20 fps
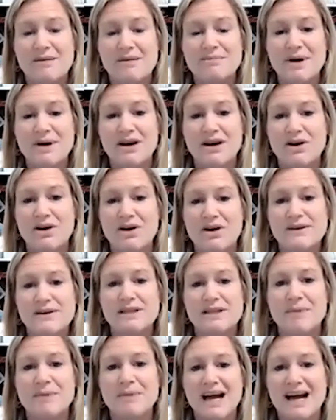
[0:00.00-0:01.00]
but over
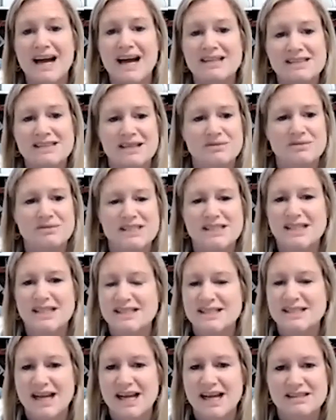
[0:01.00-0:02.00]
the past, I would say
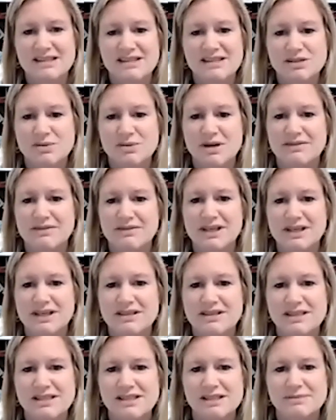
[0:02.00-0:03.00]
10 to 12
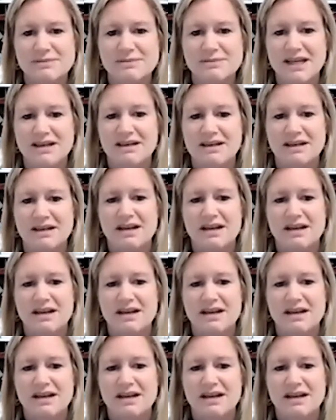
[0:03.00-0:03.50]
years, it's been